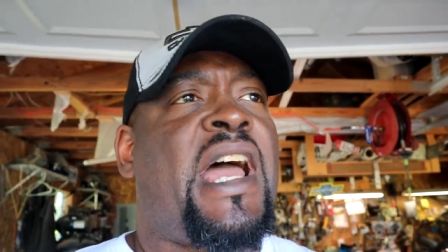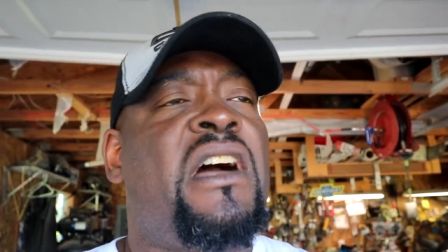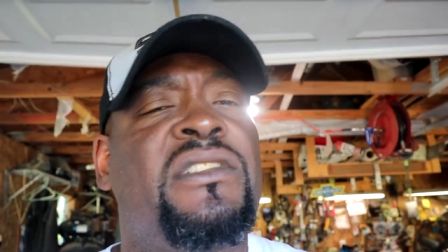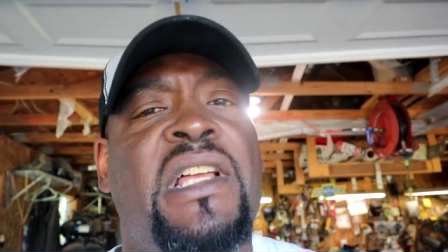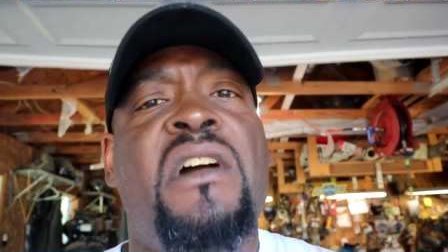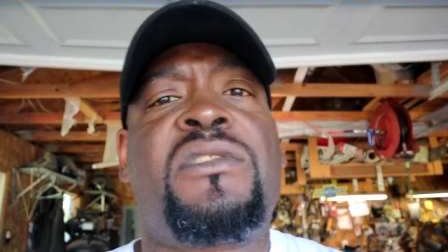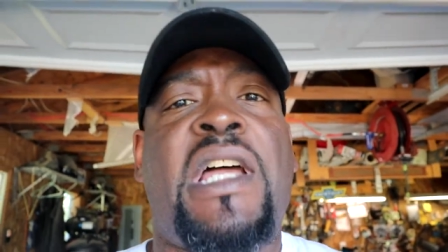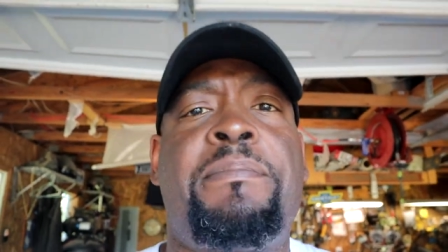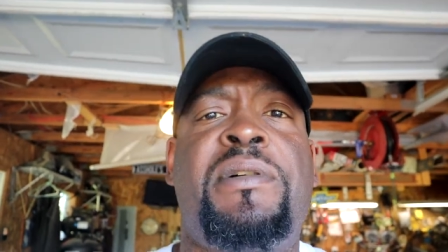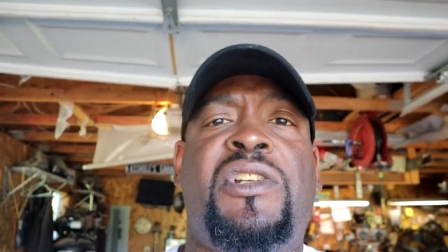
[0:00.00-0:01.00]
I also,
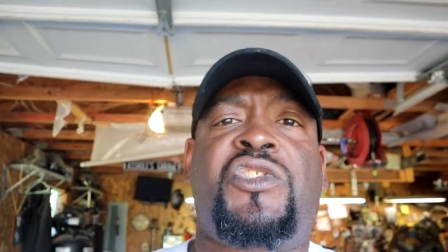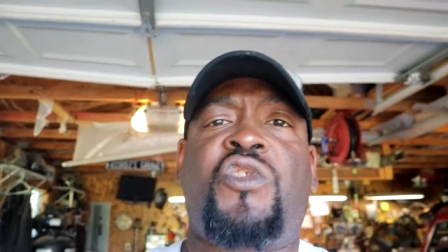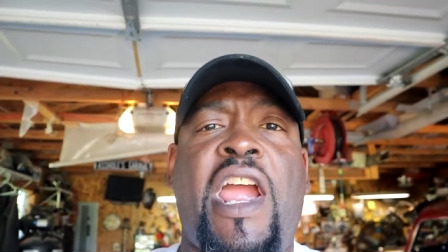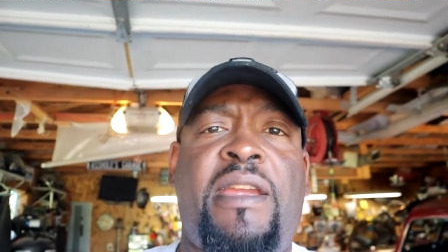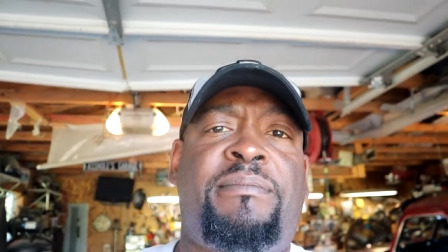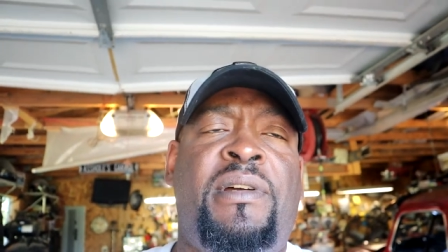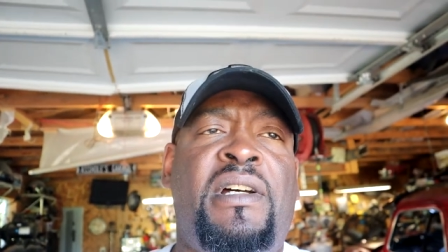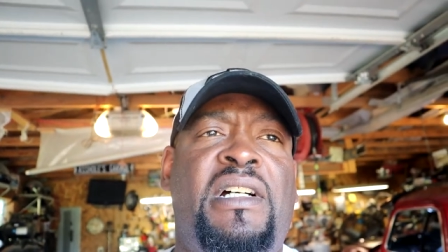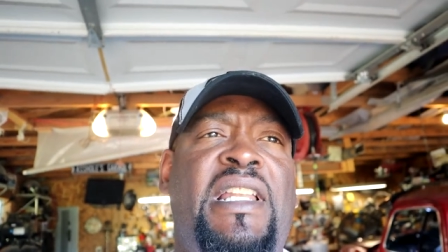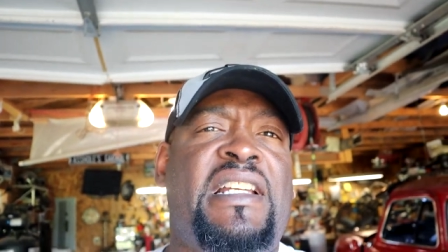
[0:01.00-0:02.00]
also I put a stripe,
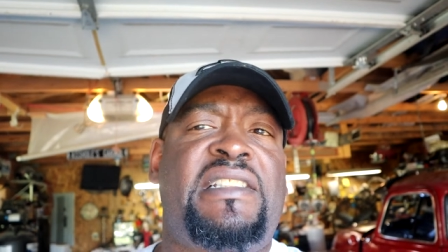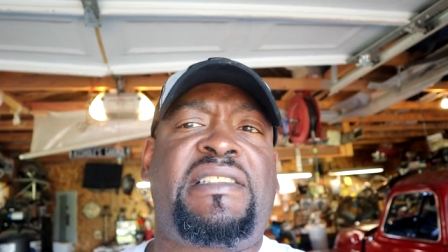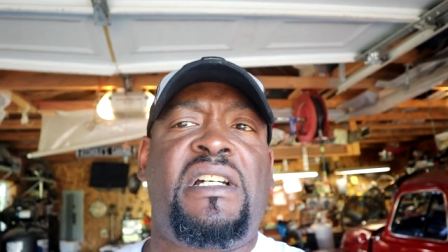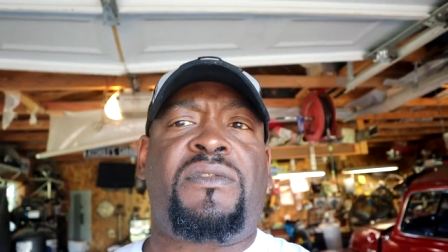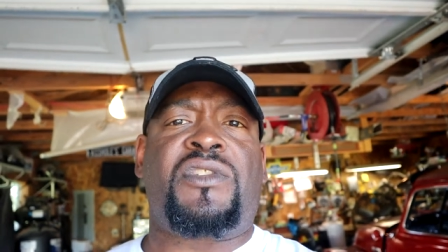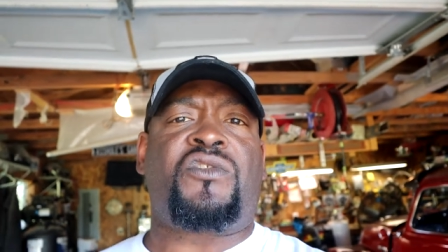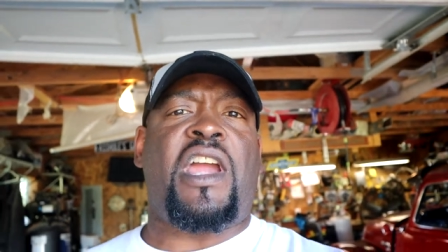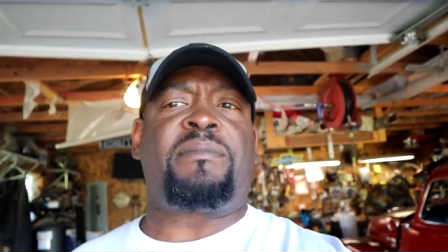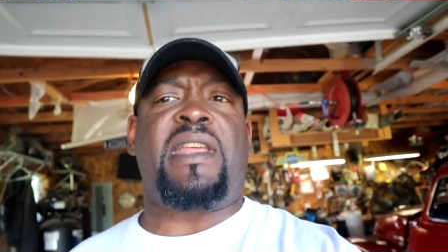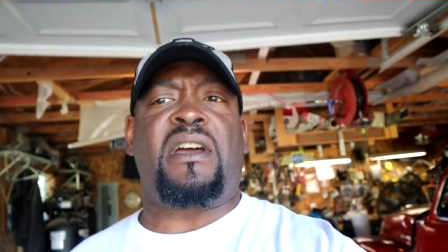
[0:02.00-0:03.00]
uh, like a silver
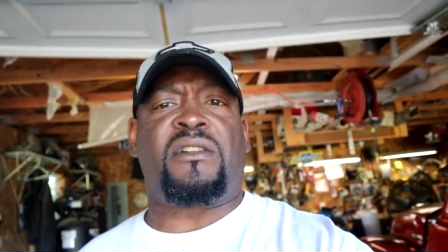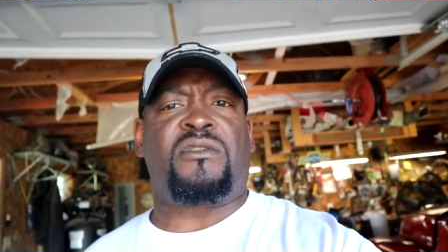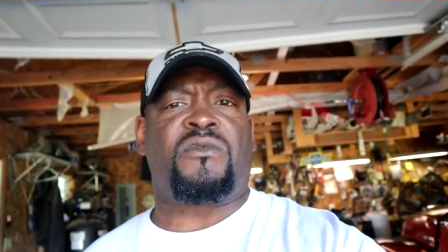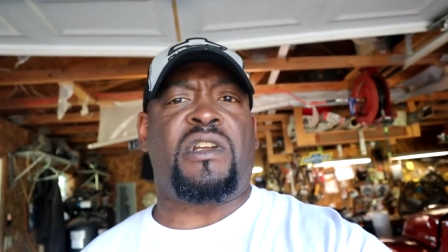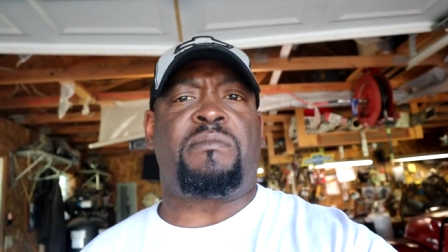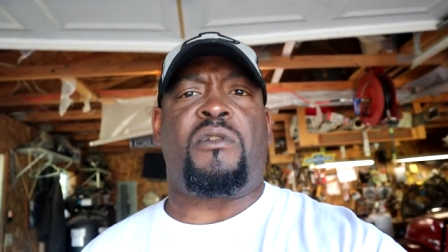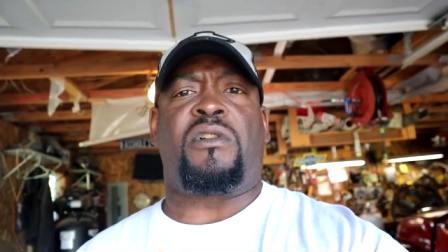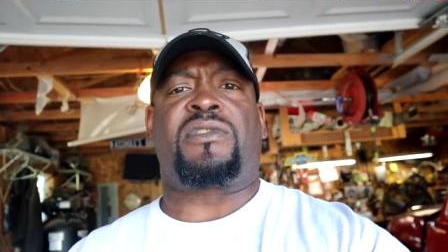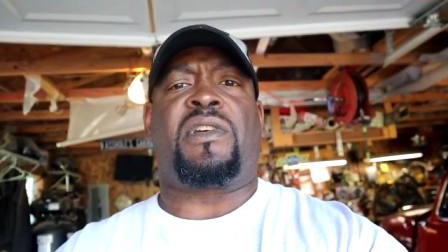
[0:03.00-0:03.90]
stripe, down on the running board.